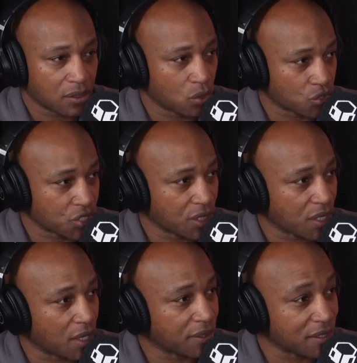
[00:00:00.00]

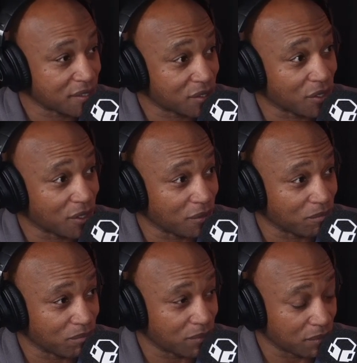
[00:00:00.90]
Kyokushinkai, that's the
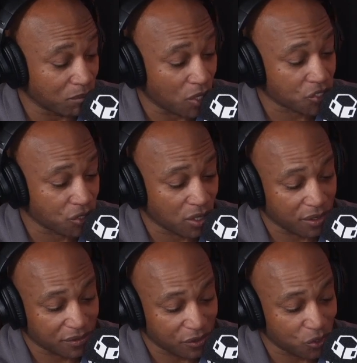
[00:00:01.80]
martial art
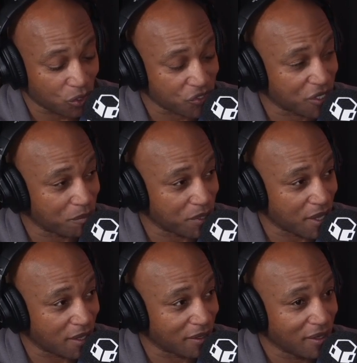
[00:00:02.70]
that Georges
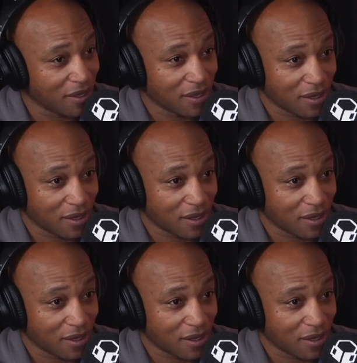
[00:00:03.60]
Saint-Pierre did.